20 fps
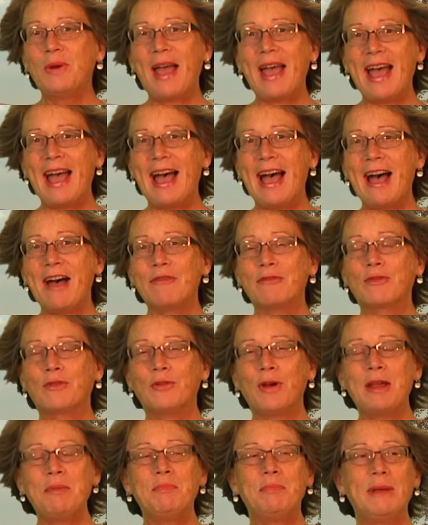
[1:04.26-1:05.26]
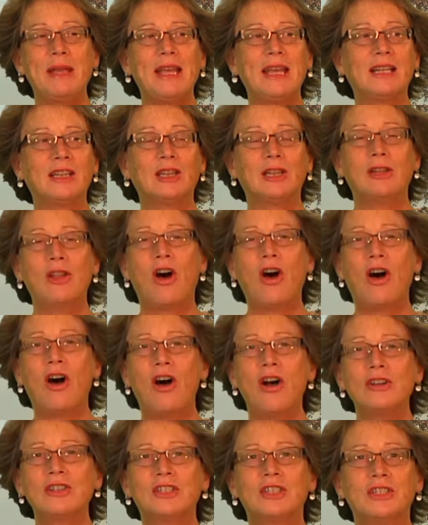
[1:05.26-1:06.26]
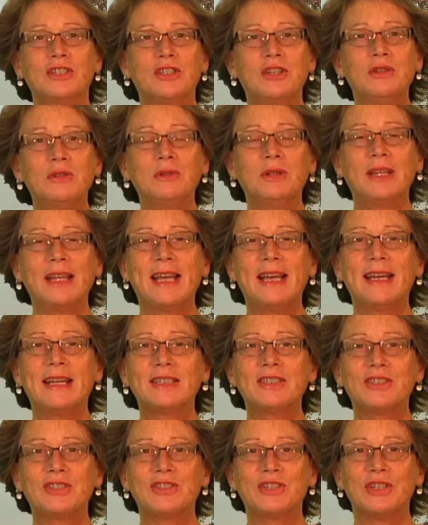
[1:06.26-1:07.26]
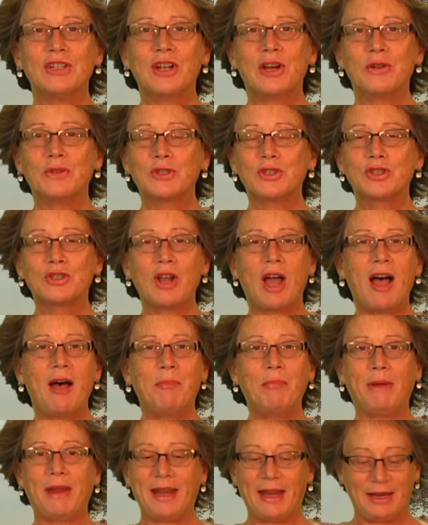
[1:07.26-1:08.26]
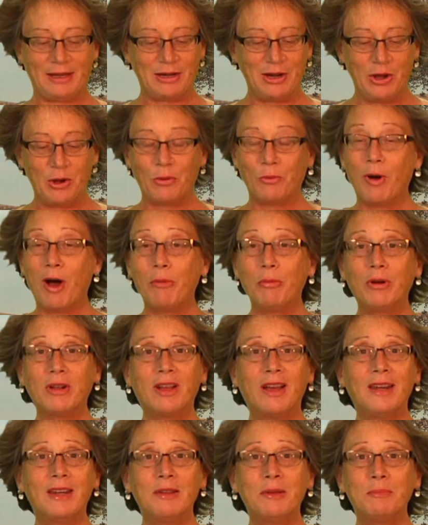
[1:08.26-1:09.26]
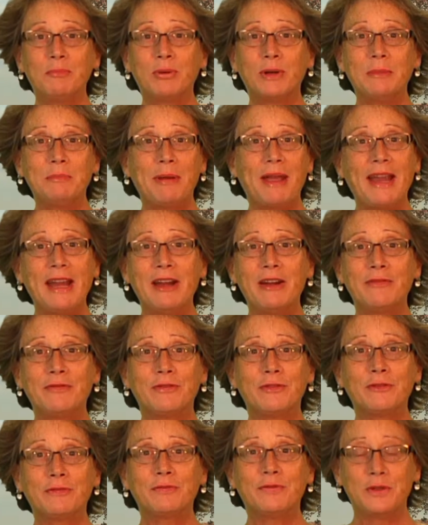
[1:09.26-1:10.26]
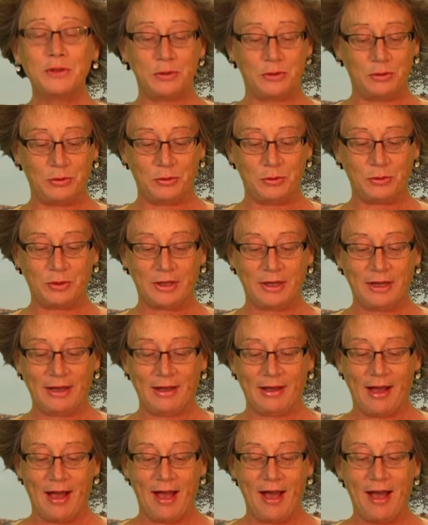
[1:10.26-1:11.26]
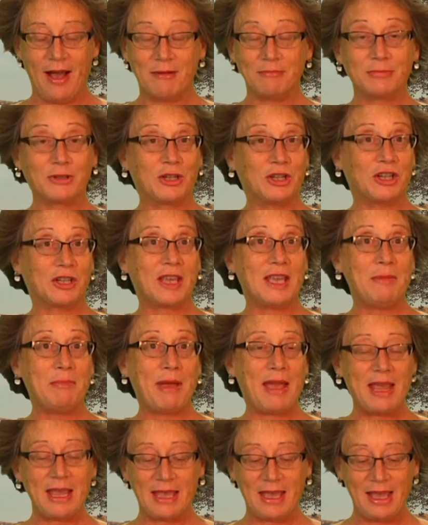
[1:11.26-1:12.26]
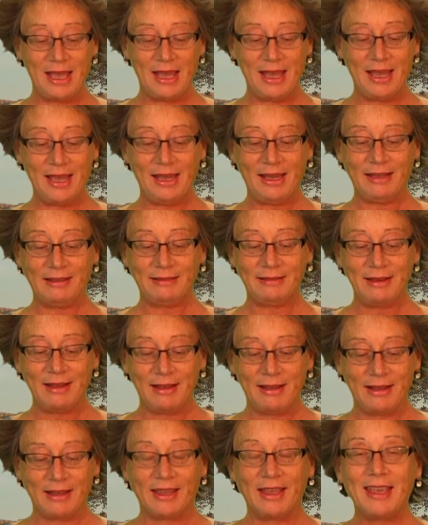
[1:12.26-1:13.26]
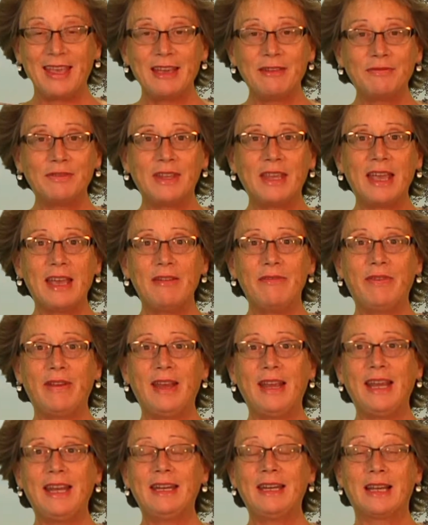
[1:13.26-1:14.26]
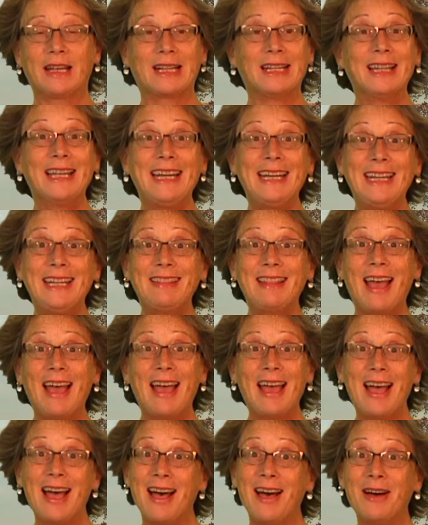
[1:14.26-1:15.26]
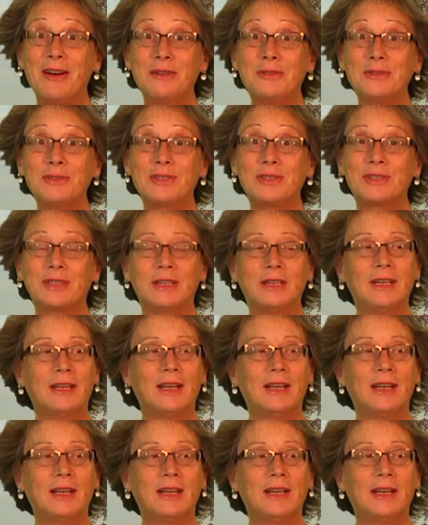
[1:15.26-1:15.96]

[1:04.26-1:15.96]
have great big long to-do lists, you know, the shopping, what we're going to prepare for food, cookie baking, gift giving, cleaning the house,